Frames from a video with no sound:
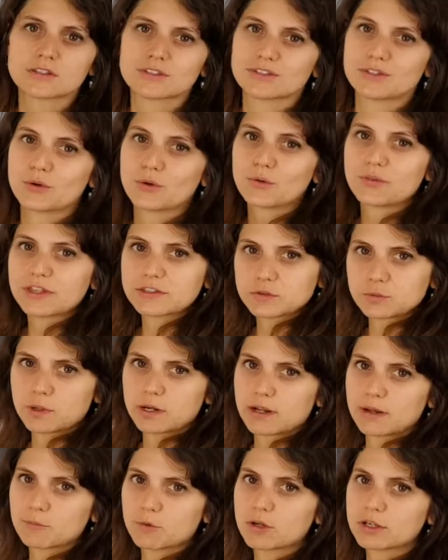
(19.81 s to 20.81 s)
So that's what
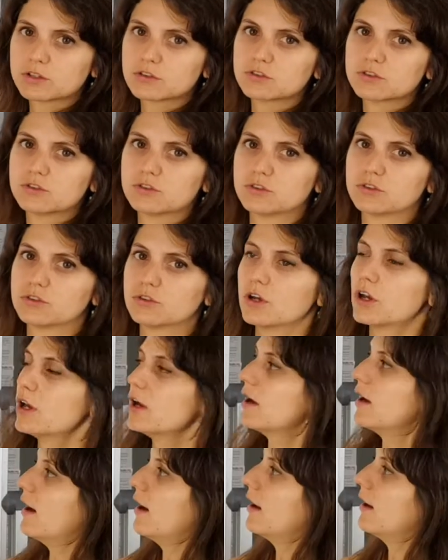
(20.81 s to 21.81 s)
I'm going to do
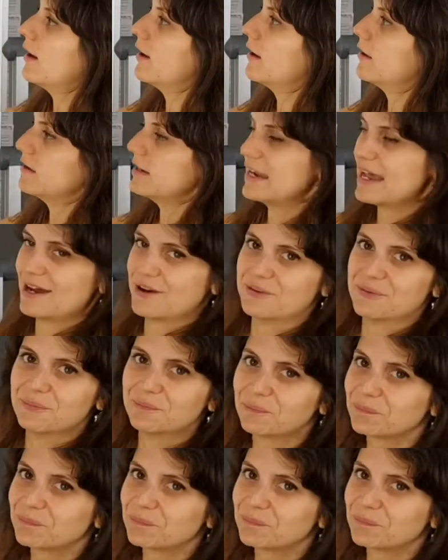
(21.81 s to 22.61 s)
uh, now.